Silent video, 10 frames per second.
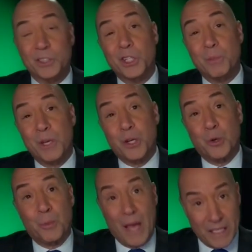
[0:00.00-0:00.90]
It's going to be
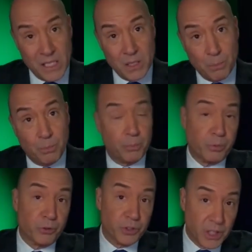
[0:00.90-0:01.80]
intermittent, but
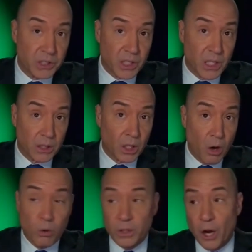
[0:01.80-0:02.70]
persistent in the
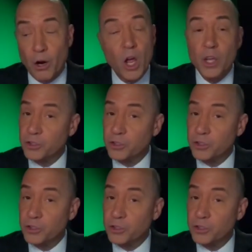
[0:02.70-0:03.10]
cold air.